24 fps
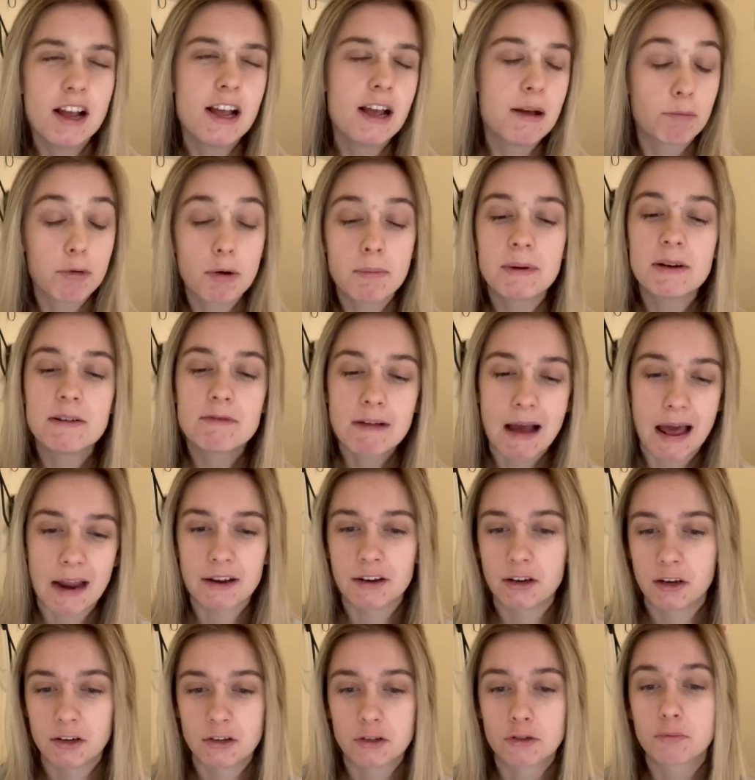Probably
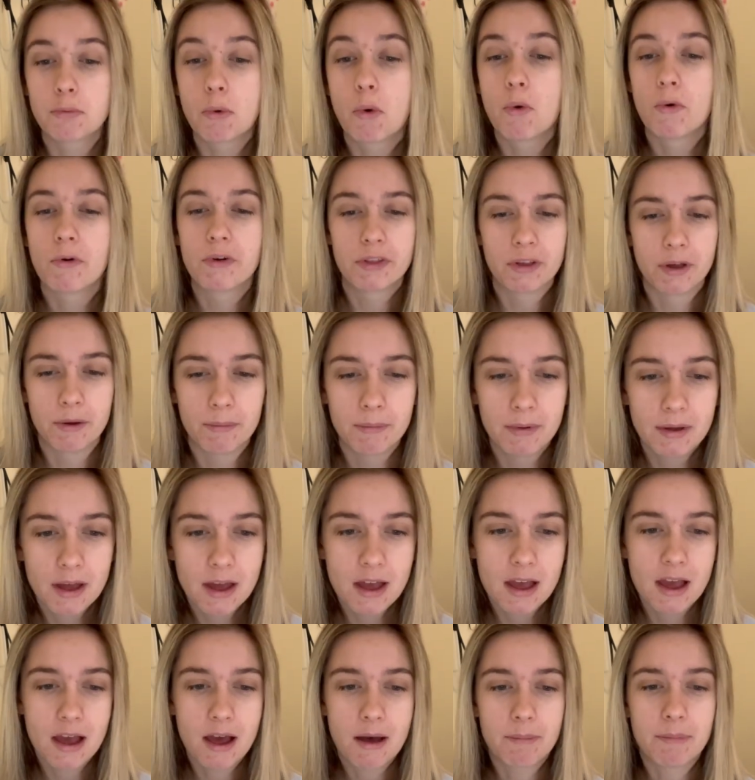ranted and swore at them.
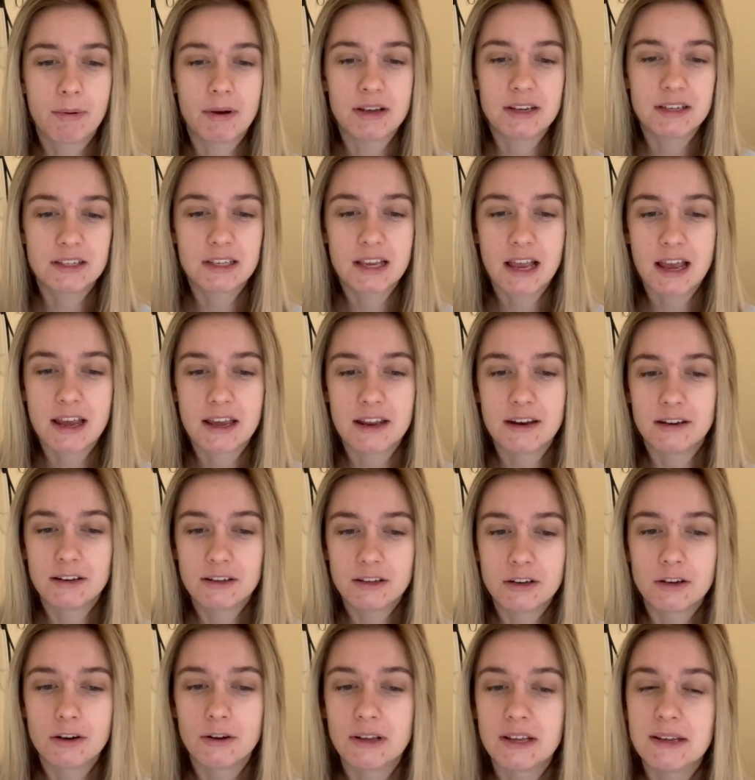But he's saying,
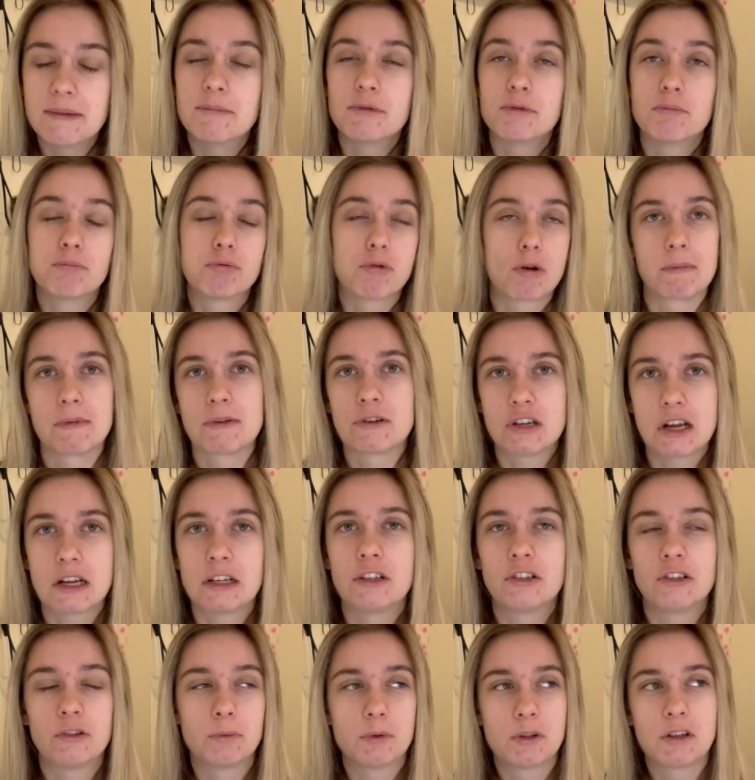you know, he was proper
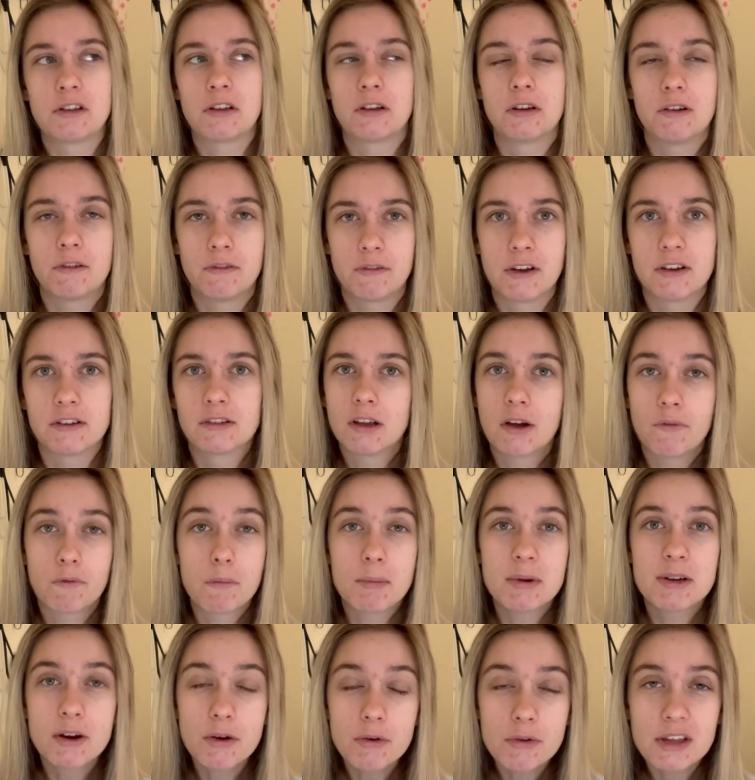challenging what they'd done in the first half. And
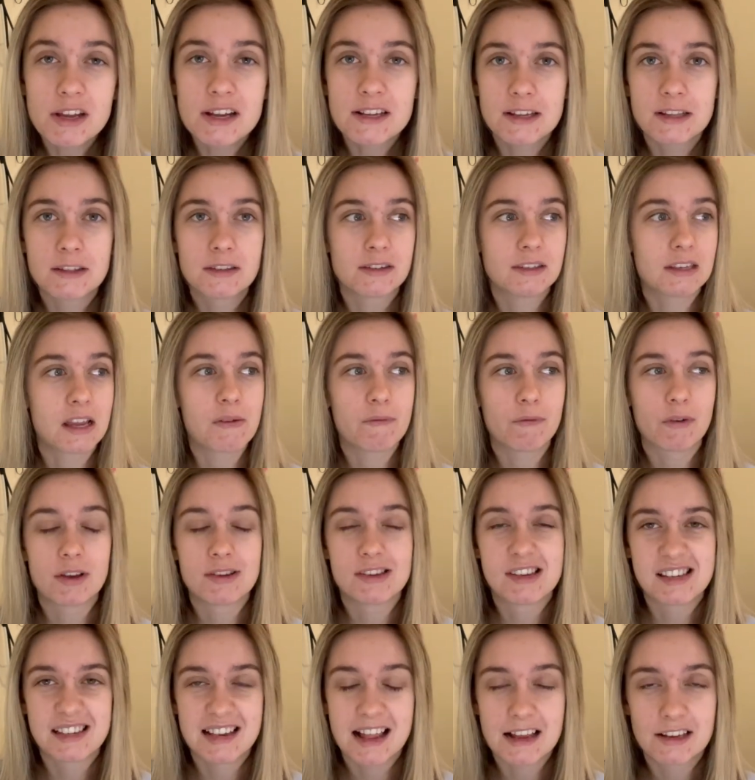we know that he did the same
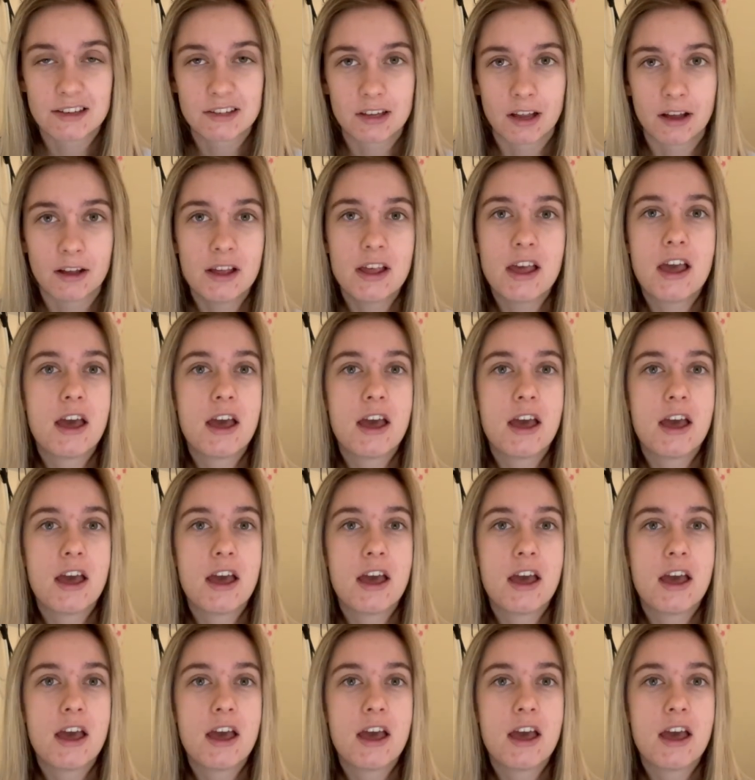versus Leicester.